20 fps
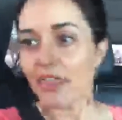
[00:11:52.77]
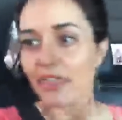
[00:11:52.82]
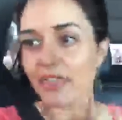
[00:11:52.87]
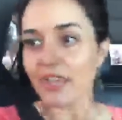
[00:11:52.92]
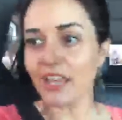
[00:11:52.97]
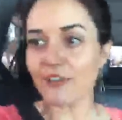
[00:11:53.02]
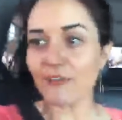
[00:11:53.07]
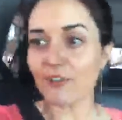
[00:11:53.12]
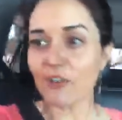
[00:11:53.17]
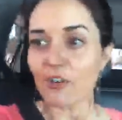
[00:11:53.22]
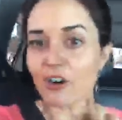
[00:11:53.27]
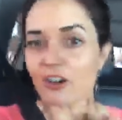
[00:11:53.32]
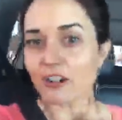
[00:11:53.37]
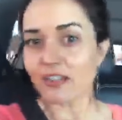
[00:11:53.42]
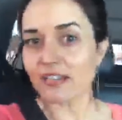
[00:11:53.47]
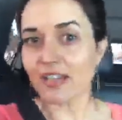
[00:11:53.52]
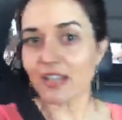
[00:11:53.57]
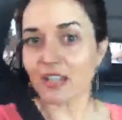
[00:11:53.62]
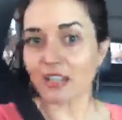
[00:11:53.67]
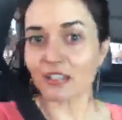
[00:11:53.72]
Think for
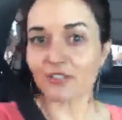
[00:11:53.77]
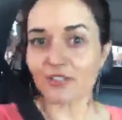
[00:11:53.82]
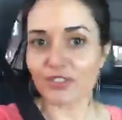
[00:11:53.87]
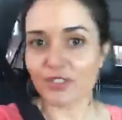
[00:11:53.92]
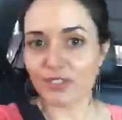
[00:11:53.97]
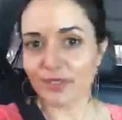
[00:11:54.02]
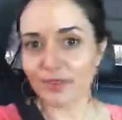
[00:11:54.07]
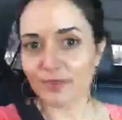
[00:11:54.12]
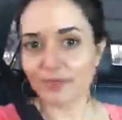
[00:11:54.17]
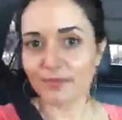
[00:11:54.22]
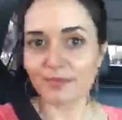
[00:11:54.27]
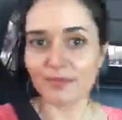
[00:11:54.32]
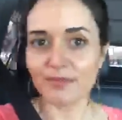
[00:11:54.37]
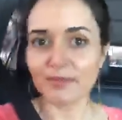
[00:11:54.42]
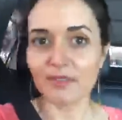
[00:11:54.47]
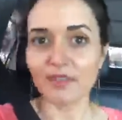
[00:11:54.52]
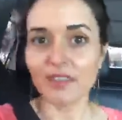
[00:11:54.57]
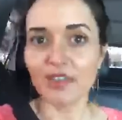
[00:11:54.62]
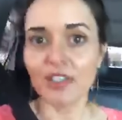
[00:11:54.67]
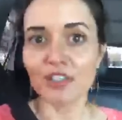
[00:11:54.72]
ourselves.
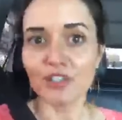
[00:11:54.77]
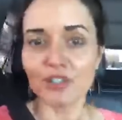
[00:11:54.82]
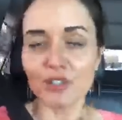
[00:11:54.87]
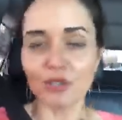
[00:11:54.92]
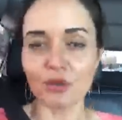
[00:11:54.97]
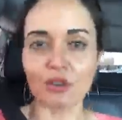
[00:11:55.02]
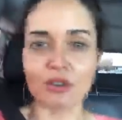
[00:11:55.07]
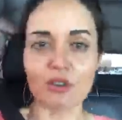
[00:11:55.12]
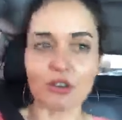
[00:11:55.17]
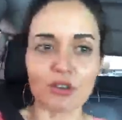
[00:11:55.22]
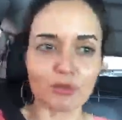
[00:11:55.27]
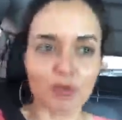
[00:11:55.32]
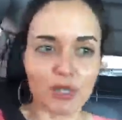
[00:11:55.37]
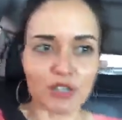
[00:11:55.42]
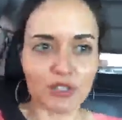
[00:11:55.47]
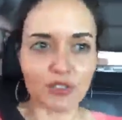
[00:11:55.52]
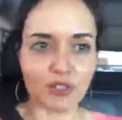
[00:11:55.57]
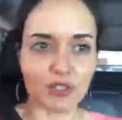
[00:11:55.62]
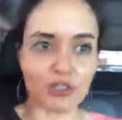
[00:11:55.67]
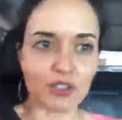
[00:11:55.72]
Do our own
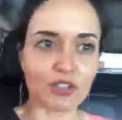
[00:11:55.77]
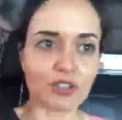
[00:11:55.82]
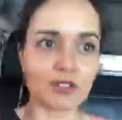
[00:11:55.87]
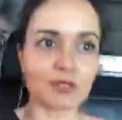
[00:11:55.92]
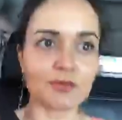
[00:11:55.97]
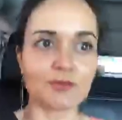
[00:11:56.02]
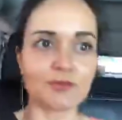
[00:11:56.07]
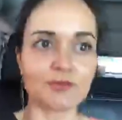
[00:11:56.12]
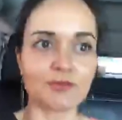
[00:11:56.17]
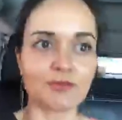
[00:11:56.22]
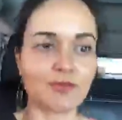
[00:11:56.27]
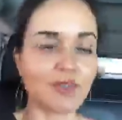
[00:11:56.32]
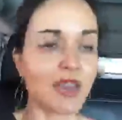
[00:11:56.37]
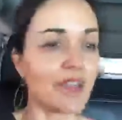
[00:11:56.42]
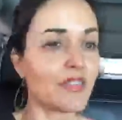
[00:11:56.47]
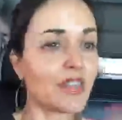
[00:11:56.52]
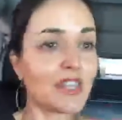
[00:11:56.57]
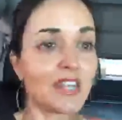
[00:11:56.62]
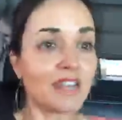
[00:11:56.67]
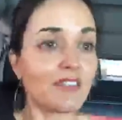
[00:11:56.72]
research.
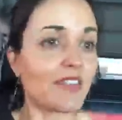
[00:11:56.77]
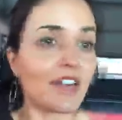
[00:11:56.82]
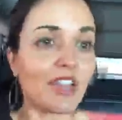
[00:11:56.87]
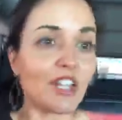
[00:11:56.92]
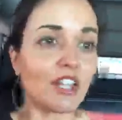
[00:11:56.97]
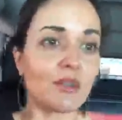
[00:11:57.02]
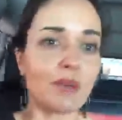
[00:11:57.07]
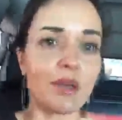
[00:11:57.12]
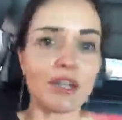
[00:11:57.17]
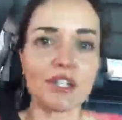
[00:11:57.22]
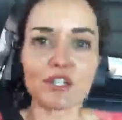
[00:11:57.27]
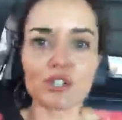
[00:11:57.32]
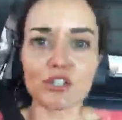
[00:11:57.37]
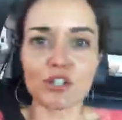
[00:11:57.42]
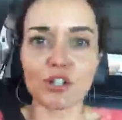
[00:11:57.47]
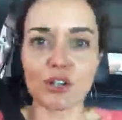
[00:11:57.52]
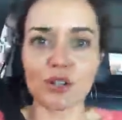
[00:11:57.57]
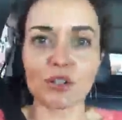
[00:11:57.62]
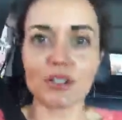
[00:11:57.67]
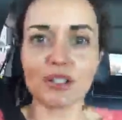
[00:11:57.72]
And then evaluate,
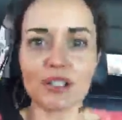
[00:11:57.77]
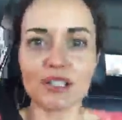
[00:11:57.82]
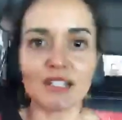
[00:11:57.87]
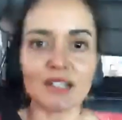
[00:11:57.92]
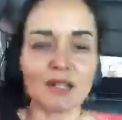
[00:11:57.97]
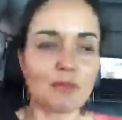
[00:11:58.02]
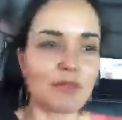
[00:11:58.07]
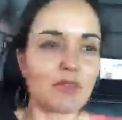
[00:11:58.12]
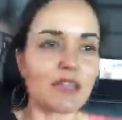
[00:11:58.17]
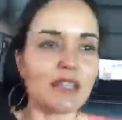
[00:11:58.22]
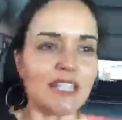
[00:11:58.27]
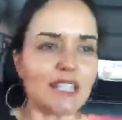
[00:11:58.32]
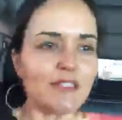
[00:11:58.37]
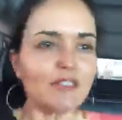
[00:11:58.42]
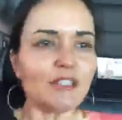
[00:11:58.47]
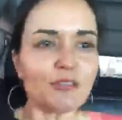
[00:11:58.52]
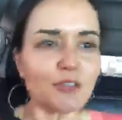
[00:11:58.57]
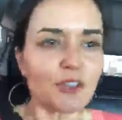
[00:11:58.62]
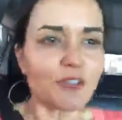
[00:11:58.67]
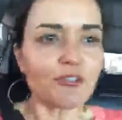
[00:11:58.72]
sure. But then
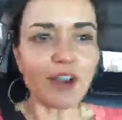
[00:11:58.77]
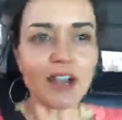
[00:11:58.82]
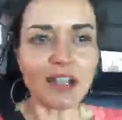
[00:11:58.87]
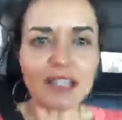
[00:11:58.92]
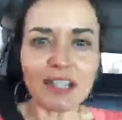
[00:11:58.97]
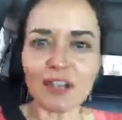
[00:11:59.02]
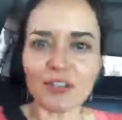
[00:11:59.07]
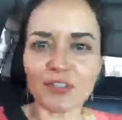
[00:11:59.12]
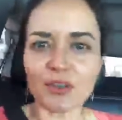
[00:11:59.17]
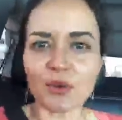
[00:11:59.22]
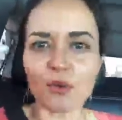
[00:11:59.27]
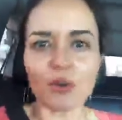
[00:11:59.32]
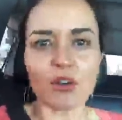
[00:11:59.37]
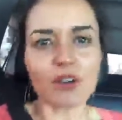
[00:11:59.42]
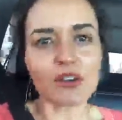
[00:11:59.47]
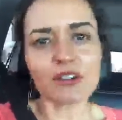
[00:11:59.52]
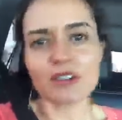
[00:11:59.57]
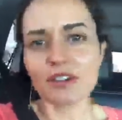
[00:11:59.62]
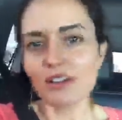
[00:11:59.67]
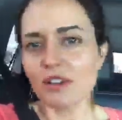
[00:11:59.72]
even if we find out the
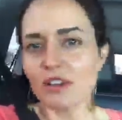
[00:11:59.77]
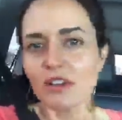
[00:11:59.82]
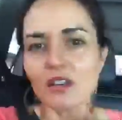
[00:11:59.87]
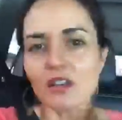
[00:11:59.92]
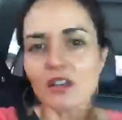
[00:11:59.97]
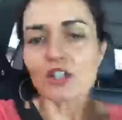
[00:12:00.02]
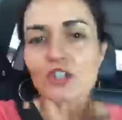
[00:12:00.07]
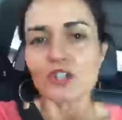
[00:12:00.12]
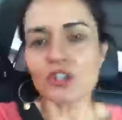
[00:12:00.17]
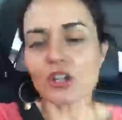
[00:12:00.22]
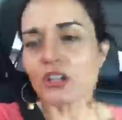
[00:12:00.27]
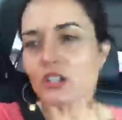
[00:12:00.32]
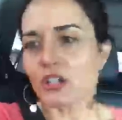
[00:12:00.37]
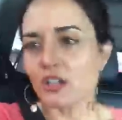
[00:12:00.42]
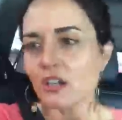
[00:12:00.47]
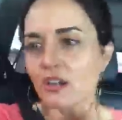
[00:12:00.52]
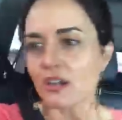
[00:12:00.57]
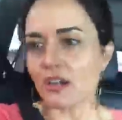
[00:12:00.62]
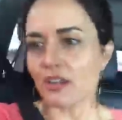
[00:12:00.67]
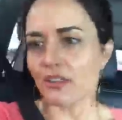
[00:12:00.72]
worst,
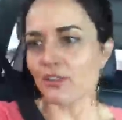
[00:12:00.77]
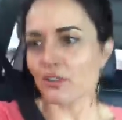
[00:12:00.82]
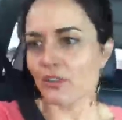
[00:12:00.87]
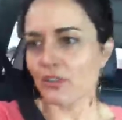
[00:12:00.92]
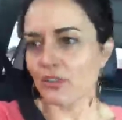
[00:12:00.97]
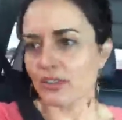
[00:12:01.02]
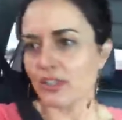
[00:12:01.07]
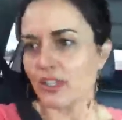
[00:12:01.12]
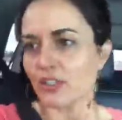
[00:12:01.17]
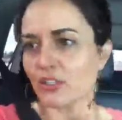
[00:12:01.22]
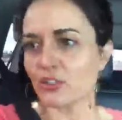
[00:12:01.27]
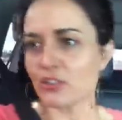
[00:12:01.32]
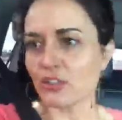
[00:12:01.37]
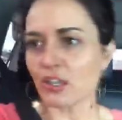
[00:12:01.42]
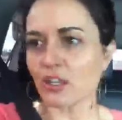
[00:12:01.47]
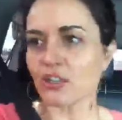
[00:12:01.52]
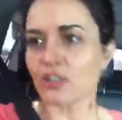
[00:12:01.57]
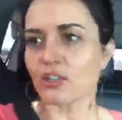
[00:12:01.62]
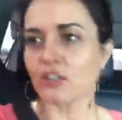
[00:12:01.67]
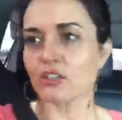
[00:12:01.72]
judging others is
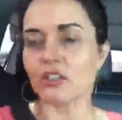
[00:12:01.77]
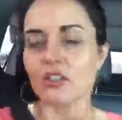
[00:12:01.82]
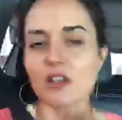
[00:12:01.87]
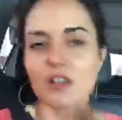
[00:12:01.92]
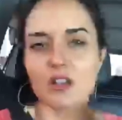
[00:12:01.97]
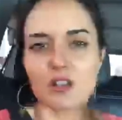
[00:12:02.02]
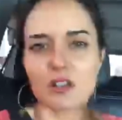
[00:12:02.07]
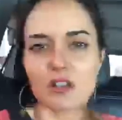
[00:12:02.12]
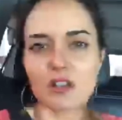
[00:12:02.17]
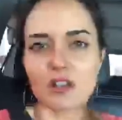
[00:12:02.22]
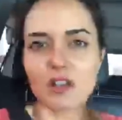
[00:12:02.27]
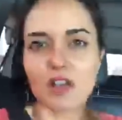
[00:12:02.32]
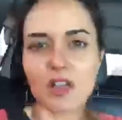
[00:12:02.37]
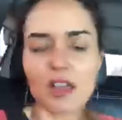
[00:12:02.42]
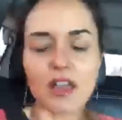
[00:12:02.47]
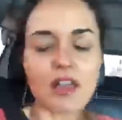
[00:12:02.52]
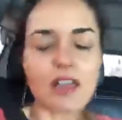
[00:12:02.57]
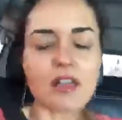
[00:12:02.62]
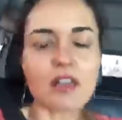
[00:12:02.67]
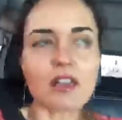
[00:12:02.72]
such
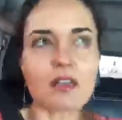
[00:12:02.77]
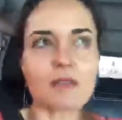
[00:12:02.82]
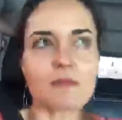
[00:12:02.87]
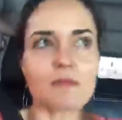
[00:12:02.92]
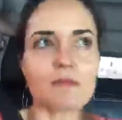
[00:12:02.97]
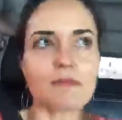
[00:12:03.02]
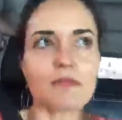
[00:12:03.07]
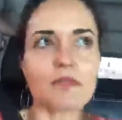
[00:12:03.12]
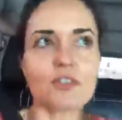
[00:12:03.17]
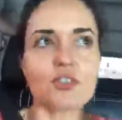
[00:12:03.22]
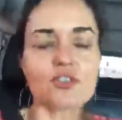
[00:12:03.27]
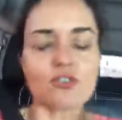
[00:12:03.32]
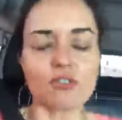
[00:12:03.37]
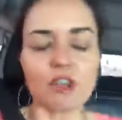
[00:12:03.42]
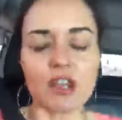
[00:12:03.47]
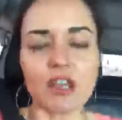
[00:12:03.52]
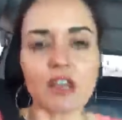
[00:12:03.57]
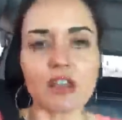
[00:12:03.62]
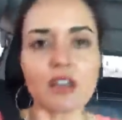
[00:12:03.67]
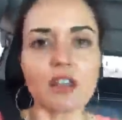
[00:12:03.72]
a
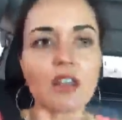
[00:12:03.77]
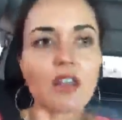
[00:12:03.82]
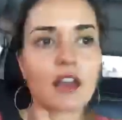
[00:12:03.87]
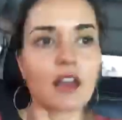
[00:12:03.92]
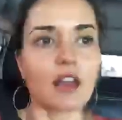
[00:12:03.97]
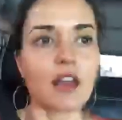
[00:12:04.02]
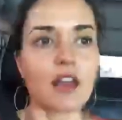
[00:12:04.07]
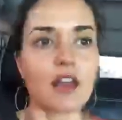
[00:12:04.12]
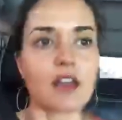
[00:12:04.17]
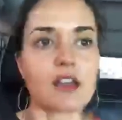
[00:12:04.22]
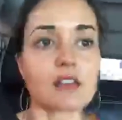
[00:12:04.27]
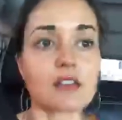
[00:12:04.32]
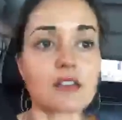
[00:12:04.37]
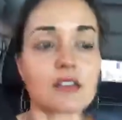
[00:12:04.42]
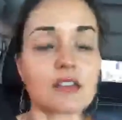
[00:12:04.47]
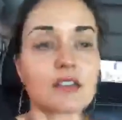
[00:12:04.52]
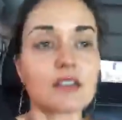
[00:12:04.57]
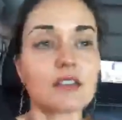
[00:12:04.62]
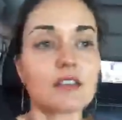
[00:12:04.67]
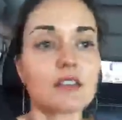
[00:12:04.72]
drain
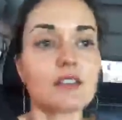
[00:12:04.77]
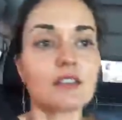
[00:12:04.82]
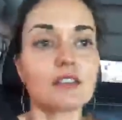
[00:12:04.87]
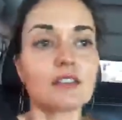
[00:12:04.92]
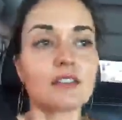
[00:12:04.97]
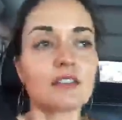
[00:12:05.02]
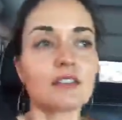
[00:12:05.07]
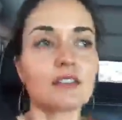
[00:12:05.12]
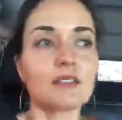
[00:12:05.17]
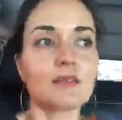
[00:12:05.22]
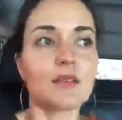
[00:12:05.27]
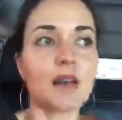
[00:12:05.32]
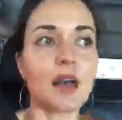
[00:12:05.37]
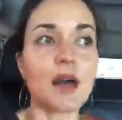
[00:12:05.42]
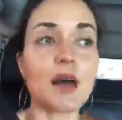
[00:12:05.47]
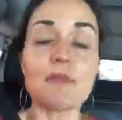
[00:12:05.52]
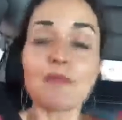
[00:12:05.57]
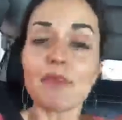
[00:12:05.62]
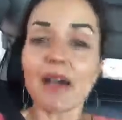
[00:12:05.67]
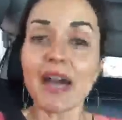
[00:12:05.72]
and
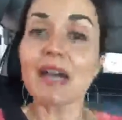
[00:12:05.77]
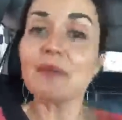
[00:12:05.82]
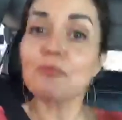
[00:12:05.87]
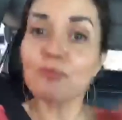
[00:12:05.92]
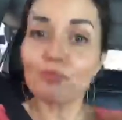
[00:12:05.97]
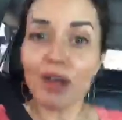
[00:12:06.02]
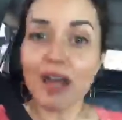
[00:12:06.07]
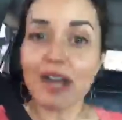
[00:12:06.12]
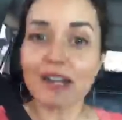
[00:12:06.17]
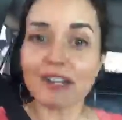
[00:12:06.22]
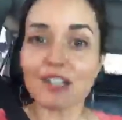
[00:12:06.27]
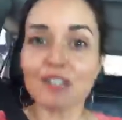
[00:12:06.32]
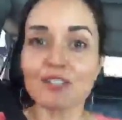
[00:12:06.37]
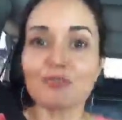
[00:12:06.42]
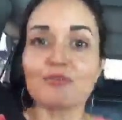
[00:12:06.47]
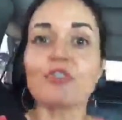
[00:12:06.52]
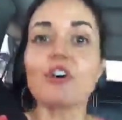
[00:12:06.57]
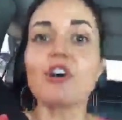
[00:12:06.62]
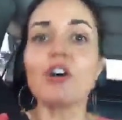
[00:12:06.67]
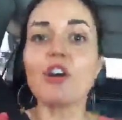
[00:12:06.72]
a bad
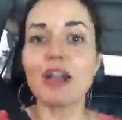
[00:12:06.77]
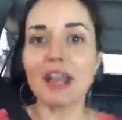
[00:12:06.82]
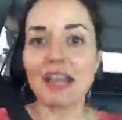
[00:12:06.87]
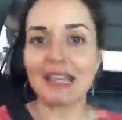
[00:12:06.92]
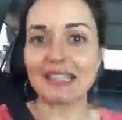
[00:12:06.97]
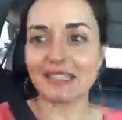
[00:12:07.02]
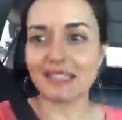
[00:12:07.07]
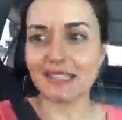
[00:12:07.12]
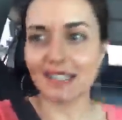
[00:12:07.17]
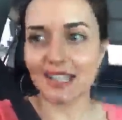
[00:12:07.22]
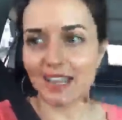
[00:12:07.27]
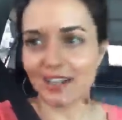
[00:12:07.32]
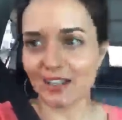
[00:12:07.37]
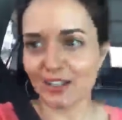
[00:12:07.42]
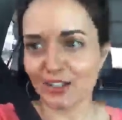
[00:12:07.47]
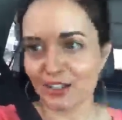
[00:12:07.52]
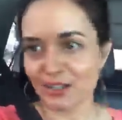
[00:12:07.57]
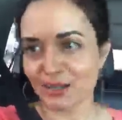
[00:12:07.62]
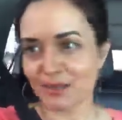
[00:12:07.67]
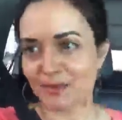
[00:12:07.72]
practice for our heads to get
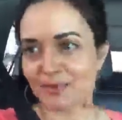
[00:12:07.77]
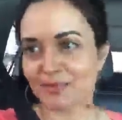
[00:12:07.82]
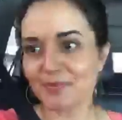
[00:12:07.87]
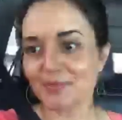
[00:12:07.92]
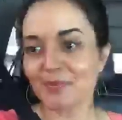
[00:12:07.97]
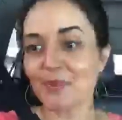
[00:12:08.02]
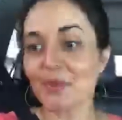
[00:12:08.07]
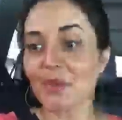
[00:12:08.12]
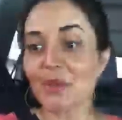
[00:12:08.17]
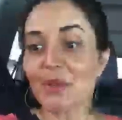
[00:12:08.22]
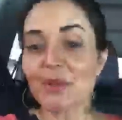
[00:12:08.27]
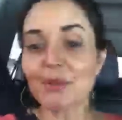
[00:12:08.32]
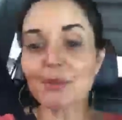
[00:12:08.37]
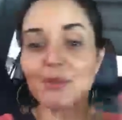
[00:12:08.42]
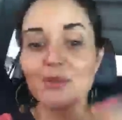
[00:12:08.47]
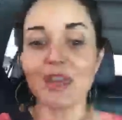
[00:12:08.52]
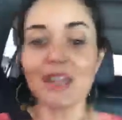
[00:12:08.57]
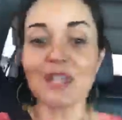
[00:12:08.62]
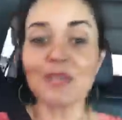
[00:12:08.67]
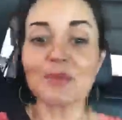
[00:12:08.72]
into.
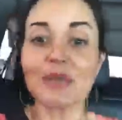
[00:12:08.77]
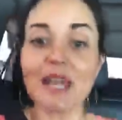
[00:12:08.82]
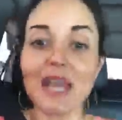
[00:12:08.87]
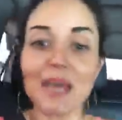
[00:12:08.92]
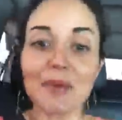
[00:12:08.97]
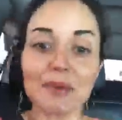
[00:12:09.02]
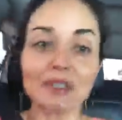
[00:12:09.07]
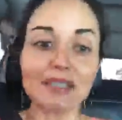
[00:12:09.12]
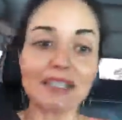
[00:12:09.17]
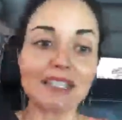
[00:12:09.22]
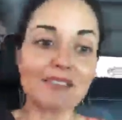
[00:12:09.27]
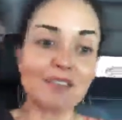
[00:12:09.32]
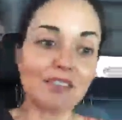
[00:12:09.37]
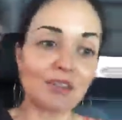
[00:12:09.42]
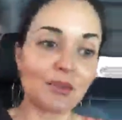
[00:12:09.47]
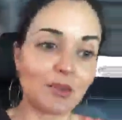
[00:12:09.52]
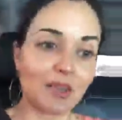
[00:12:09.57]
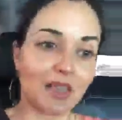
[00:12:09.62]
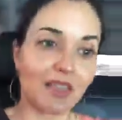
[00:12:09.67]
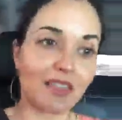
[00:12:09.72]
So that is what I will leave
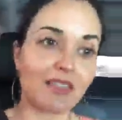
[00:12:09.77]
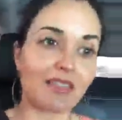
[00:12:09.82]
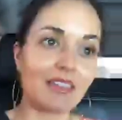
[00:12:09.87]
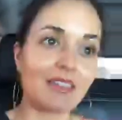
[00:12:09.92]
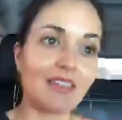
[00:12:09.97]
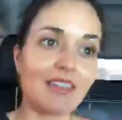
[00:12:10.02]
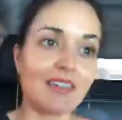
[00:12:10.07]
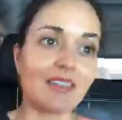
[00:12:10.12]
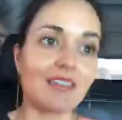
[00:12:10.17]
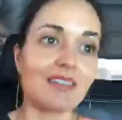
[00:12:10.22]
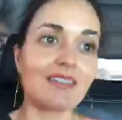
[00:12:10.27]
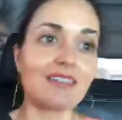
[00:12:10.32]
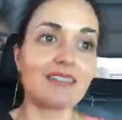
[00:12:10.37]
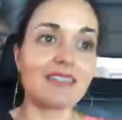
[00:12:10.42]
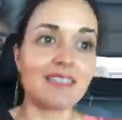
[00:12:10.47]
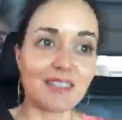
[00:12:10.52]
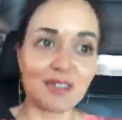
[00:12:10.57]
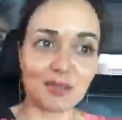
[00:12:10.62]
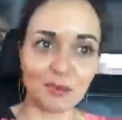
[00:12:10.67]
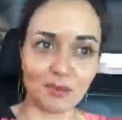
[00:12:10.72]
you with
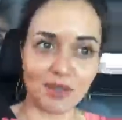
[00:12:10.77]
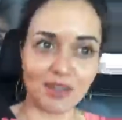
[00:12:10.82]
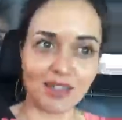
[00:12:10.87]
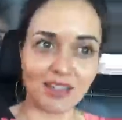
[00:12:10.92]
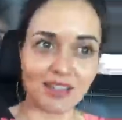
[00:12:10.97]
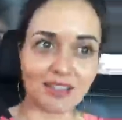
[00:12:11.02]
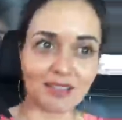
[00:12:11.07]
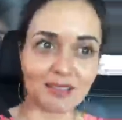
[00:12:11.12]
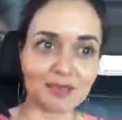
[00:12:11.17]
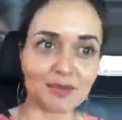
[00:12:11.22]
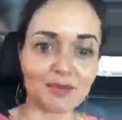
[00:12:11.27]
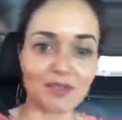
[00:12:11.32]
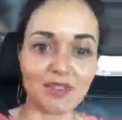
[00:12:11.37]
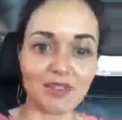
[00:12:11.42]
this week.